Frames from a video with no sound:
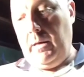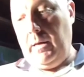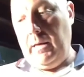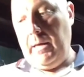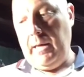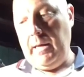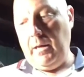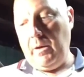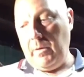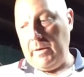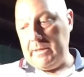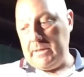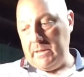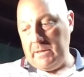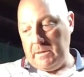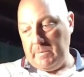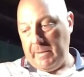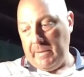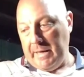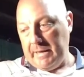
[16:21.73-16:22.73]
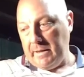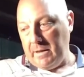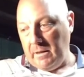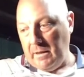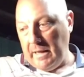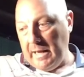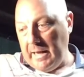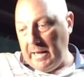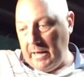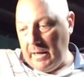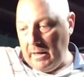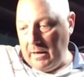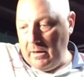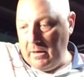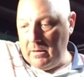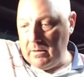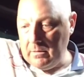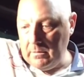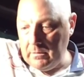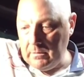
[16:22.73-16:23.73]
any questions about the leading,
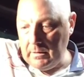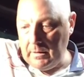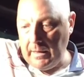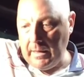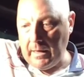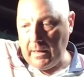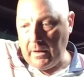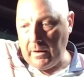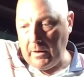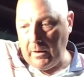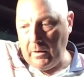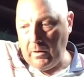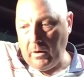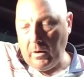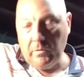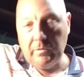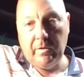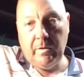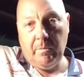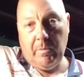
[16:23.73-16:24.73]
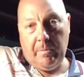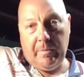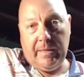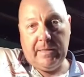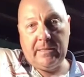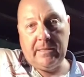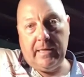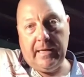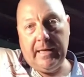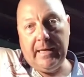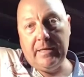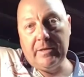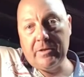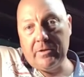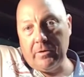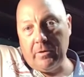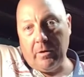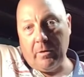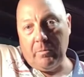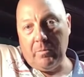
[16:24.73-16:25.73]
you know, I'll do my best to
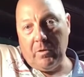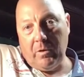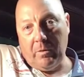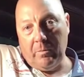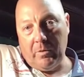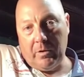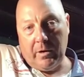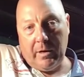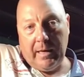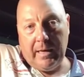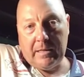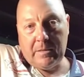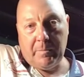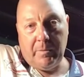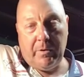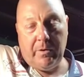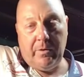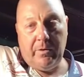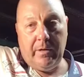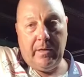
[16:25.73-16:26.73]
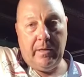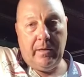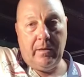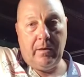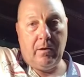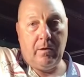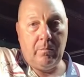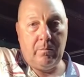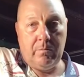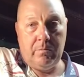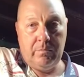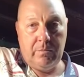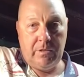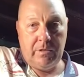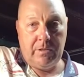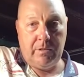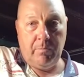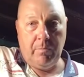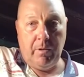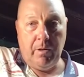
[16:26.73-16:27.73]
answer it. I'm not an expert or anything. I'm
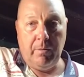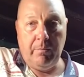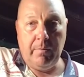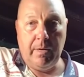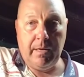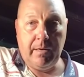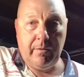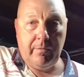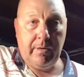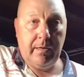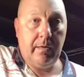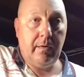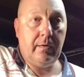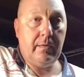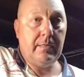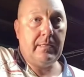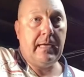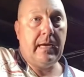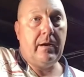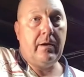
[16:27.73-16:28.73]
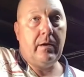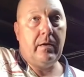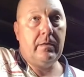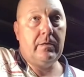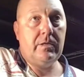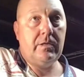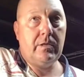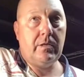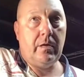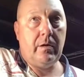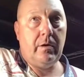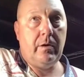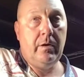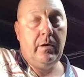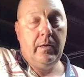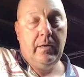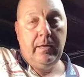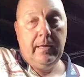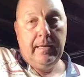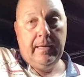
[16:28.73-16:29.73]
just a bloke mucking around in his garage. So
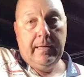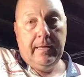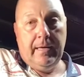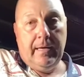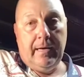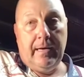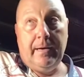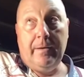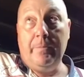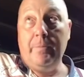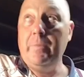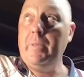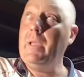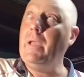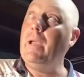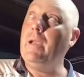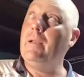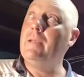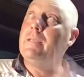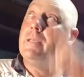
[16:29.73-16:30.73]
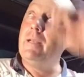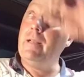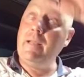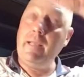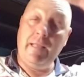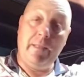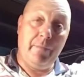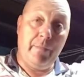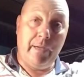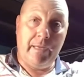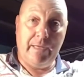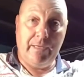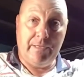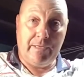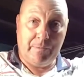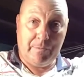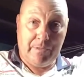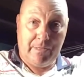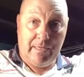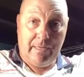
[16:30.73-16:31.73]
yeah, and as you can hear, the monkeys
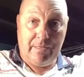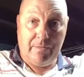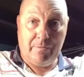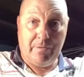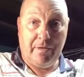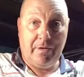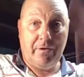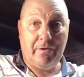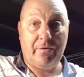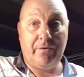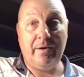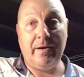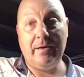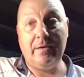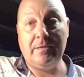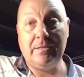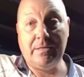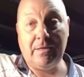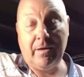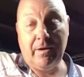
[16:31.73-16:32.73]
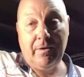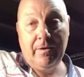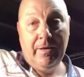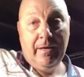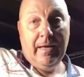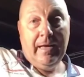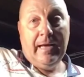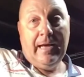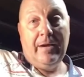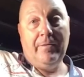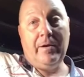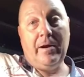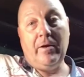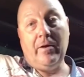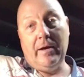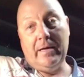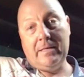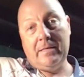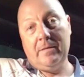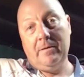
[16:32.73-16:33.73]
upstairs running around. So anyway,
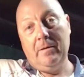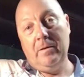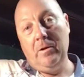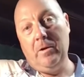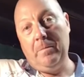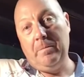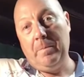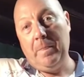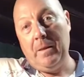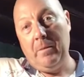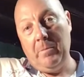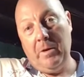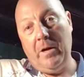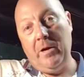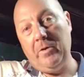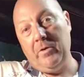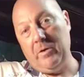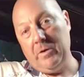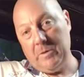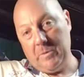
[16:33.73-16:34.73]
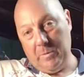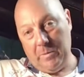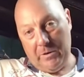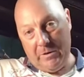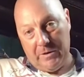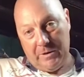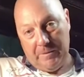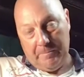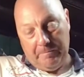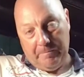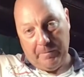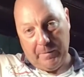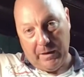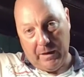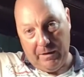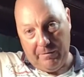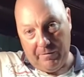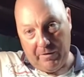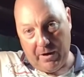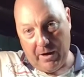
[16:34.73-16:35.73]
guys, look, Merry Christmas.
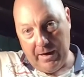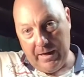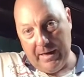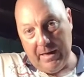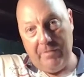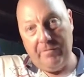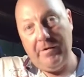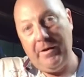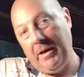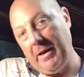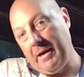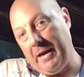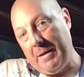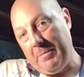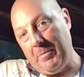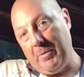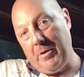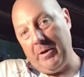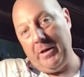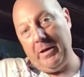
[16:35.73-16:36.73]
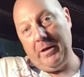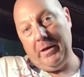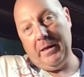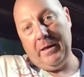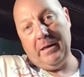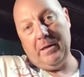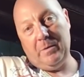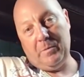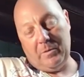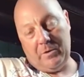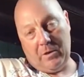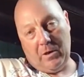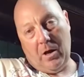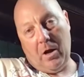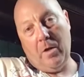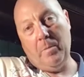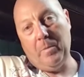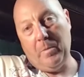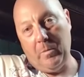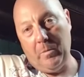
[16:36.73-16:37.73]
If I don't get a video out by New Year's, which I
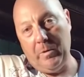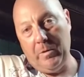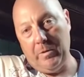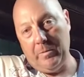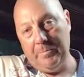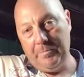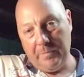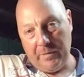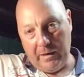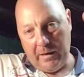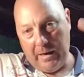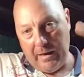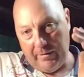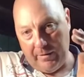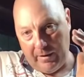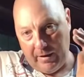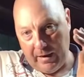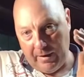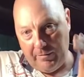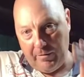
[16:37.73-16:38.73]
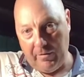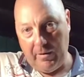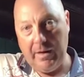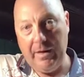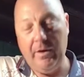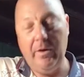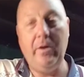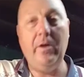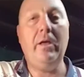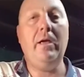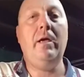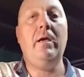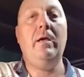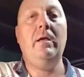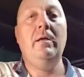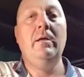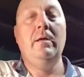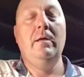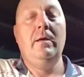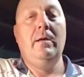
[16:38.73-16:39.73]
hope I will, have a great New Year.
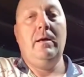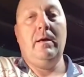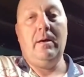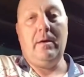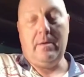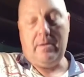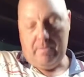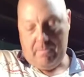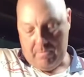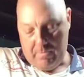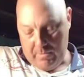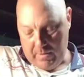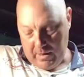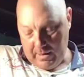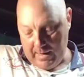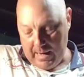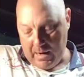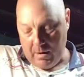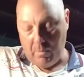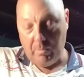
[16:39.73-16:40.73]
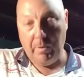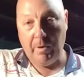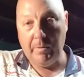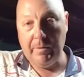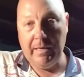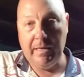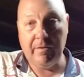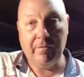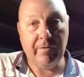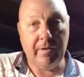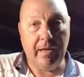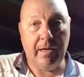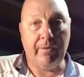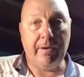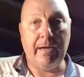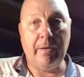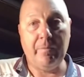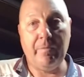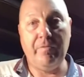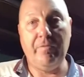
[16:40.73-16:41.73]
No doubt I'll probably get a video
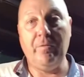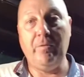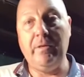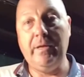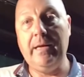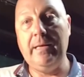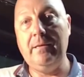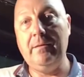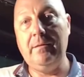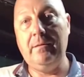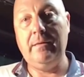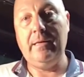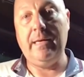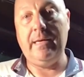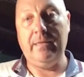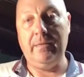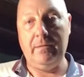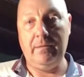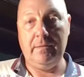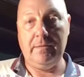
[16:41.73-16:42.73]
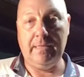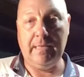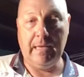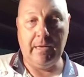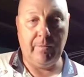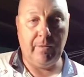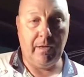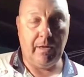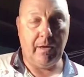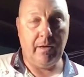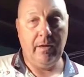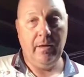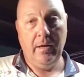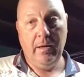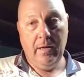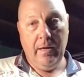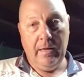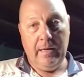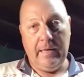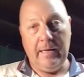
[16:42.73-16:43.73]
out before that and see how we go.
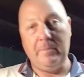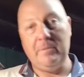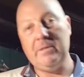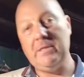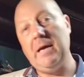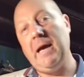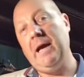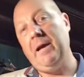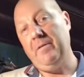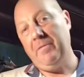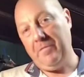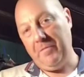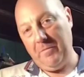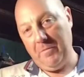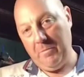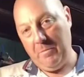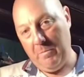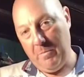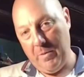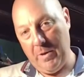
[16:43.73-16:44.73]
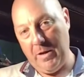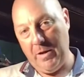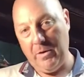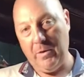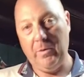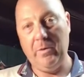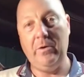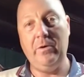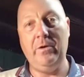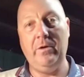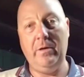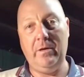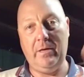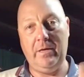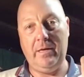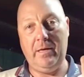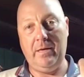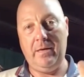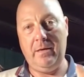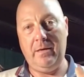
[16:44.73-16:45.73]
Keep safe, be good,
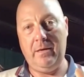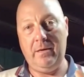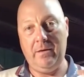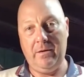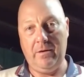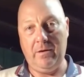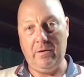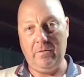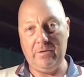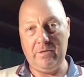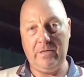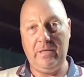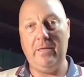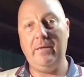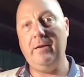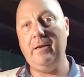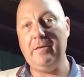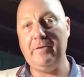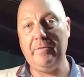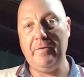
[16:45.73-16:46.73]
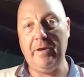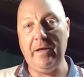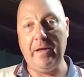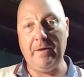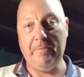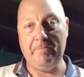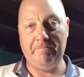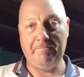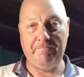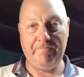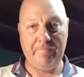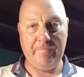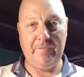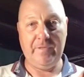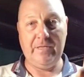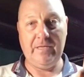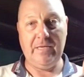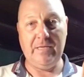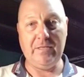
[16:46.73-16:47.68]
and I'll see you in the next video. Cheers,